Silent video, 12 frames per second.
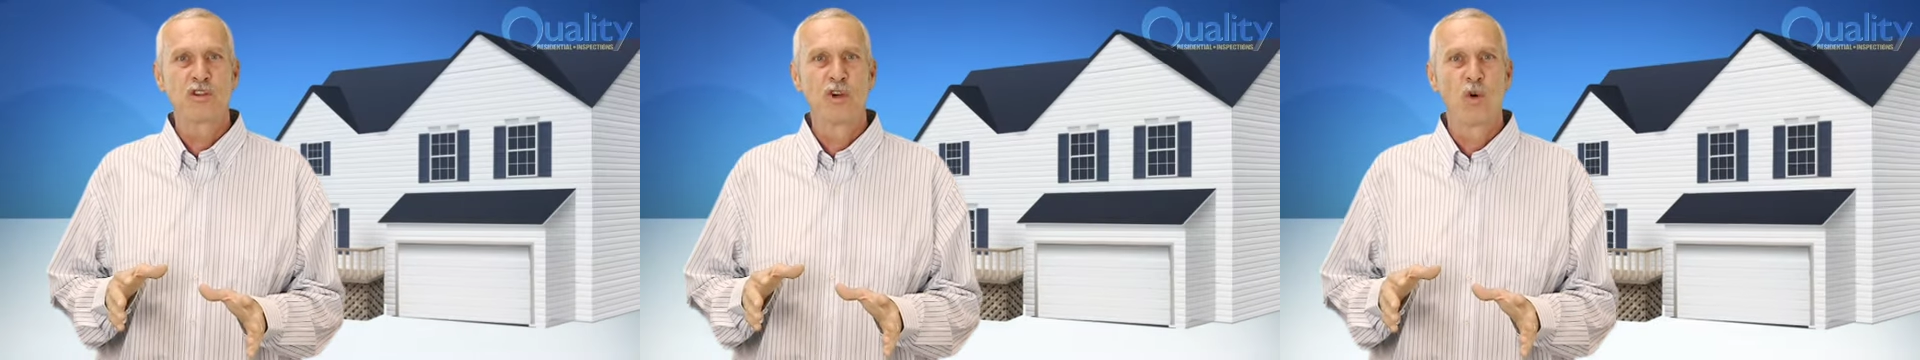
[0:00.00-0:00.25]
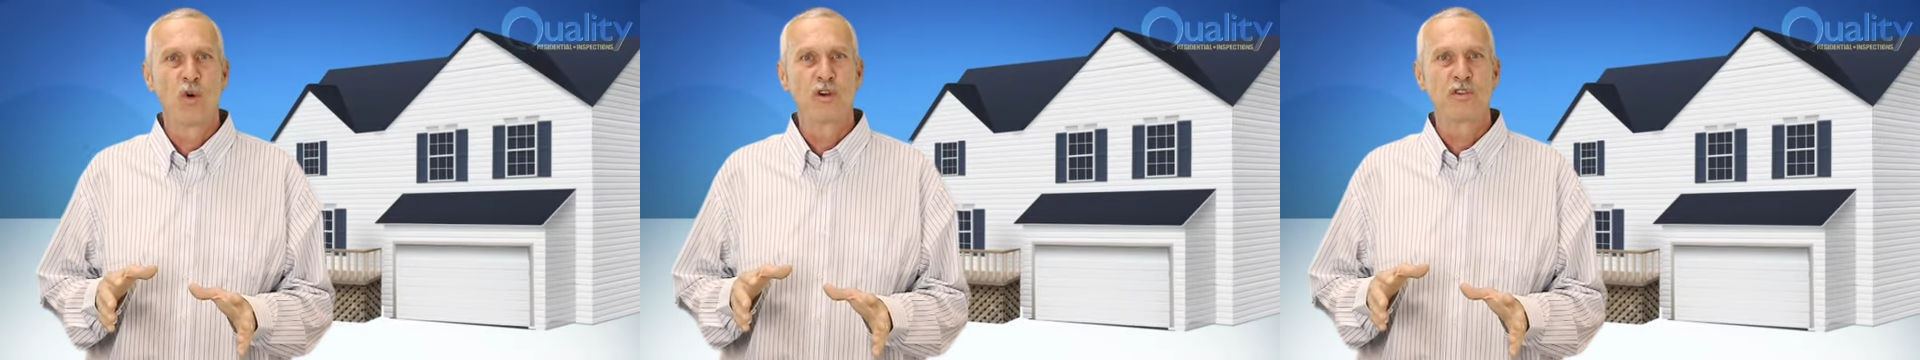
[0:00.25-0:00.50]

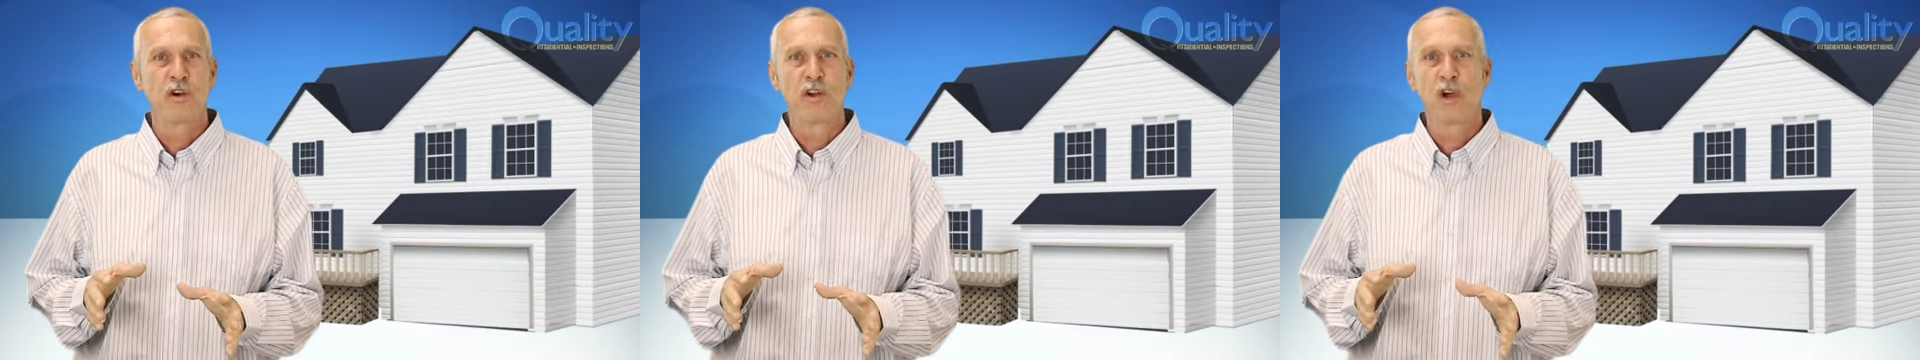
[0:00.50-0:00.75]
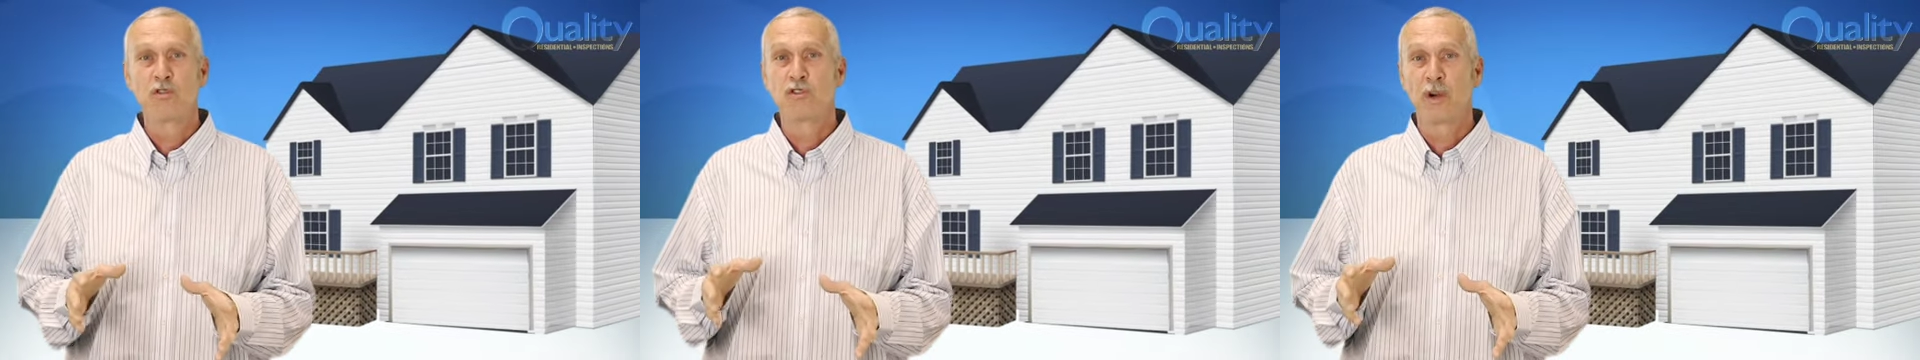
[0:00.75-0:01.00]
doors are
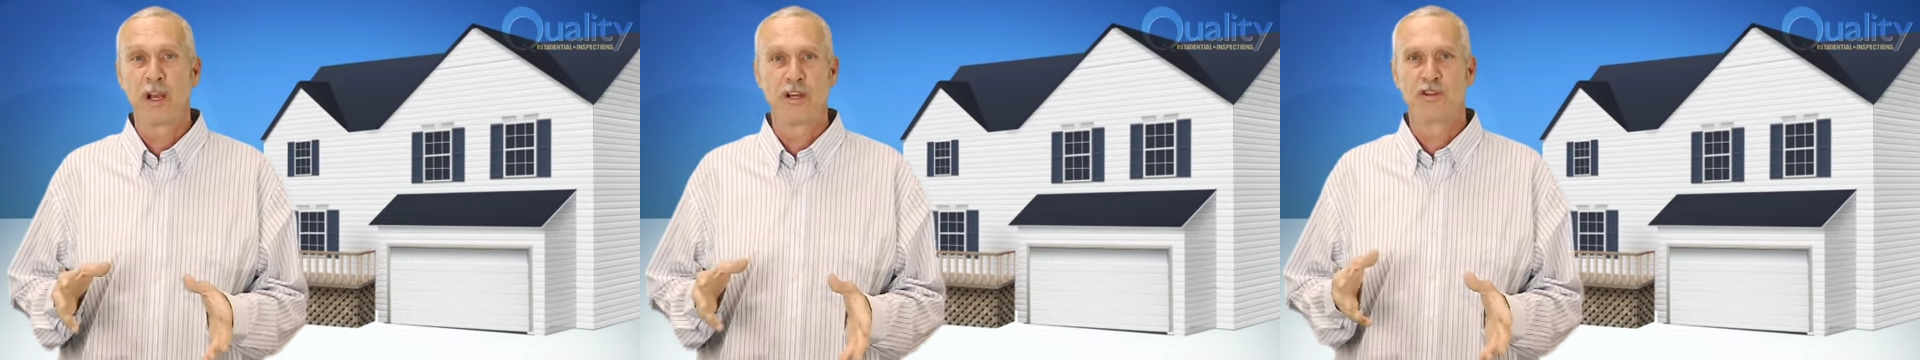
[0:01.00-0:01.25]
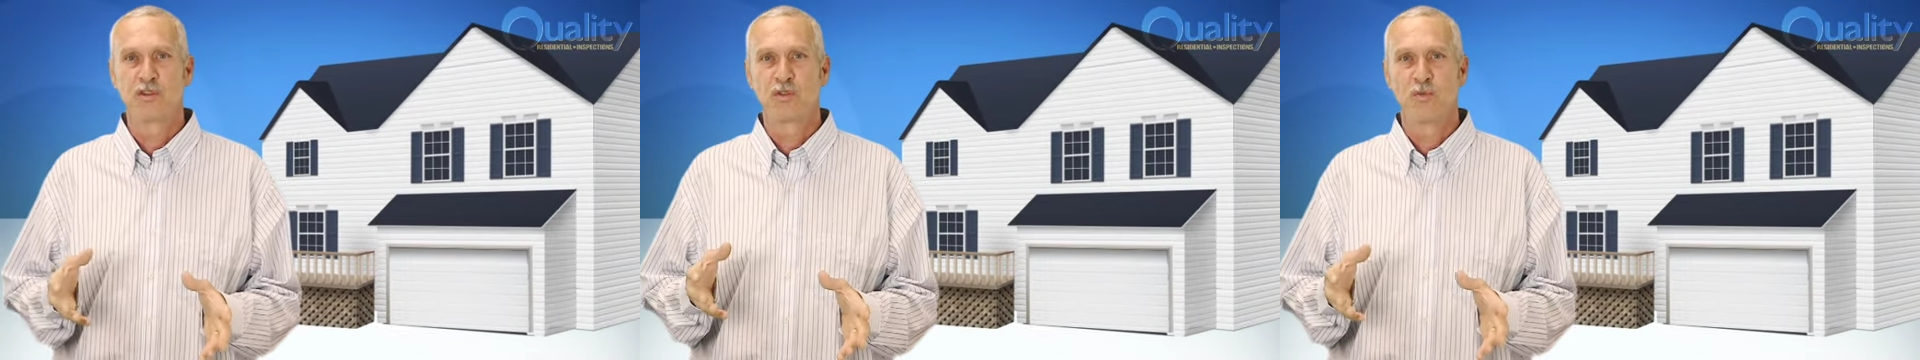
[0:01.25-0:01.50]
no
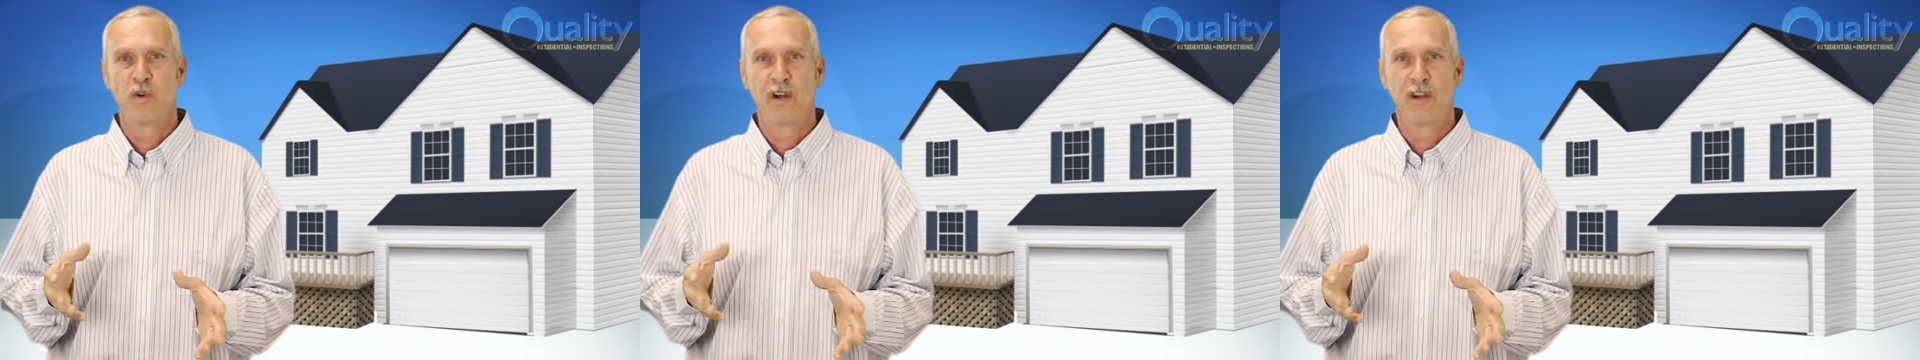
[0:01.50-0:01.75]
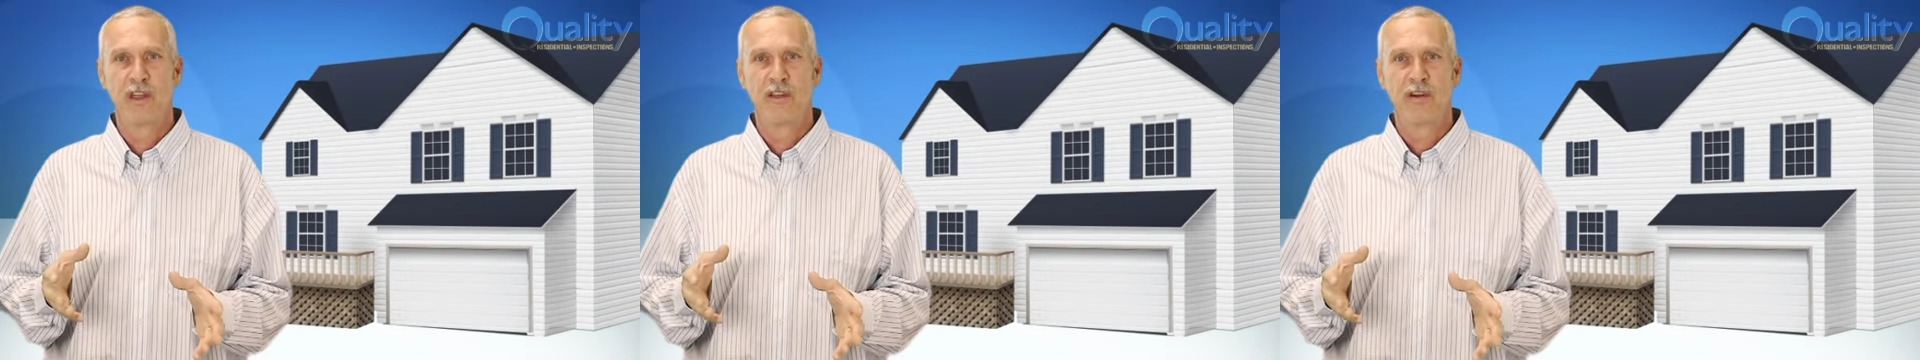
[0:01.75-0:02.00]
strangers to one
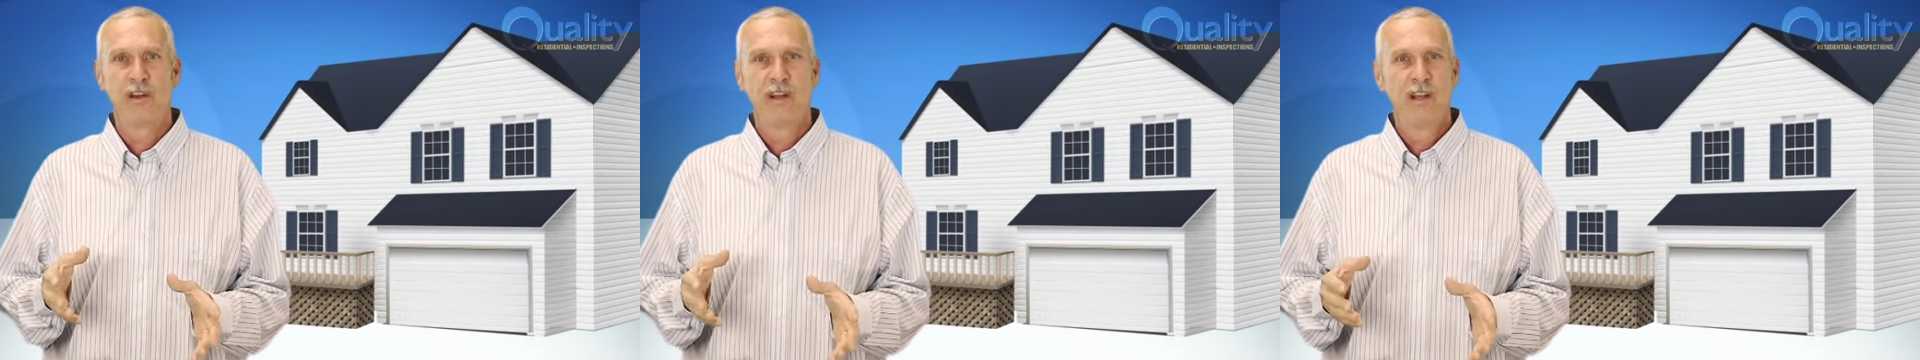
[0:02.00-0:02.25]
another.